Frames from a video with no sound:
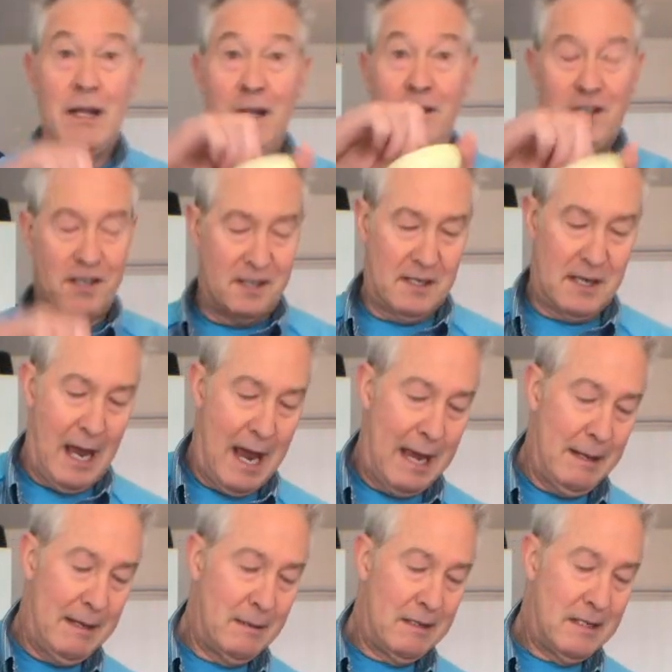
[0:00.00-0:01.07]
Just
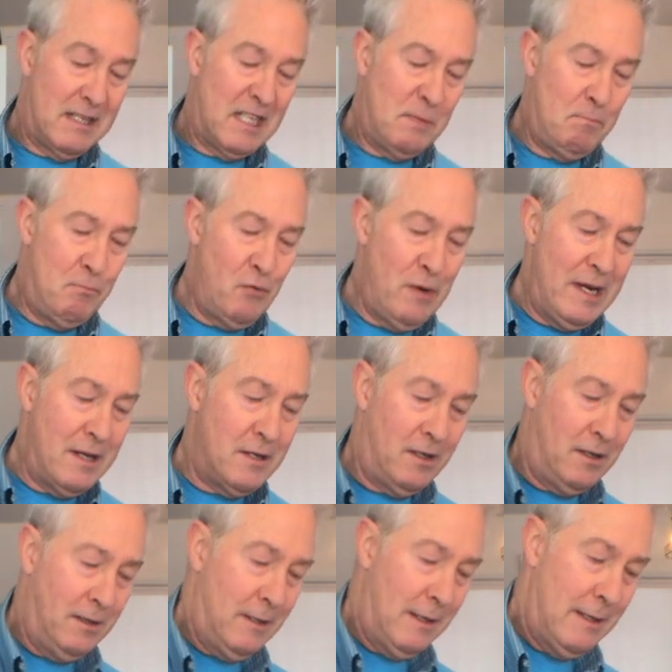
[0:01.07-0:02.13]

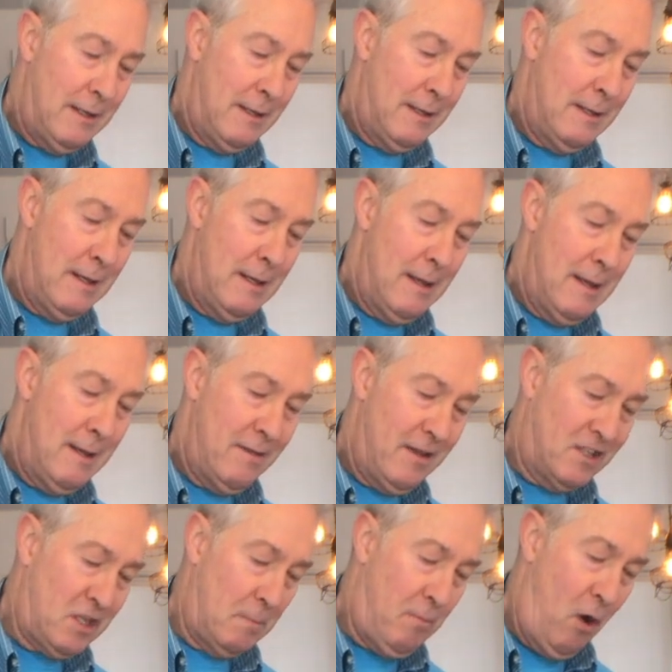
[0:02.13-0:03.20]
sprinkle the
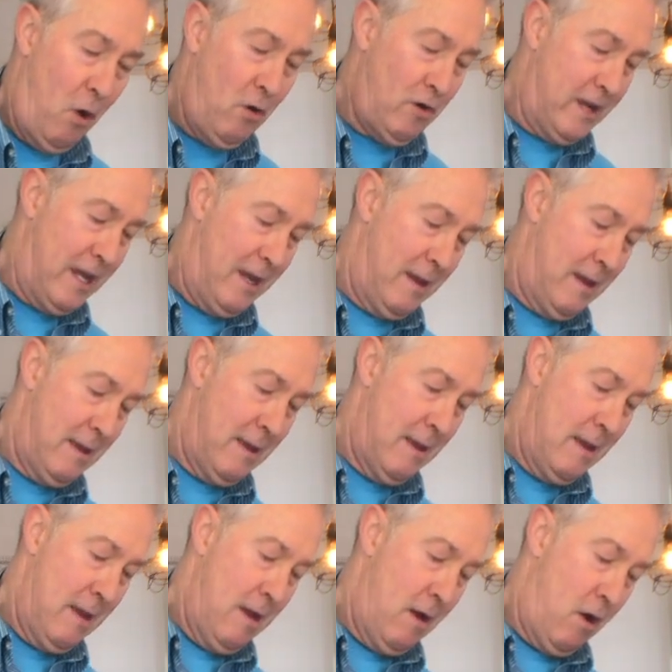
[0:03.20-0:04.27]
chipotle
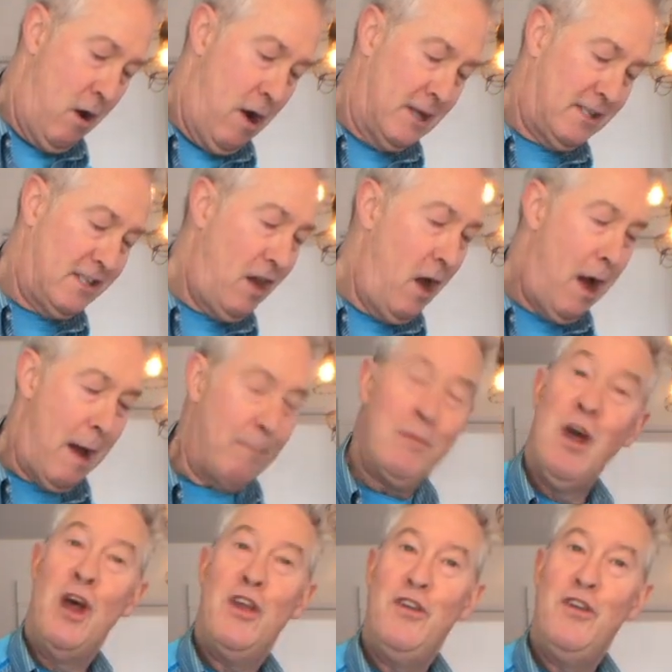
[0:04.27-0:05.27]
on top.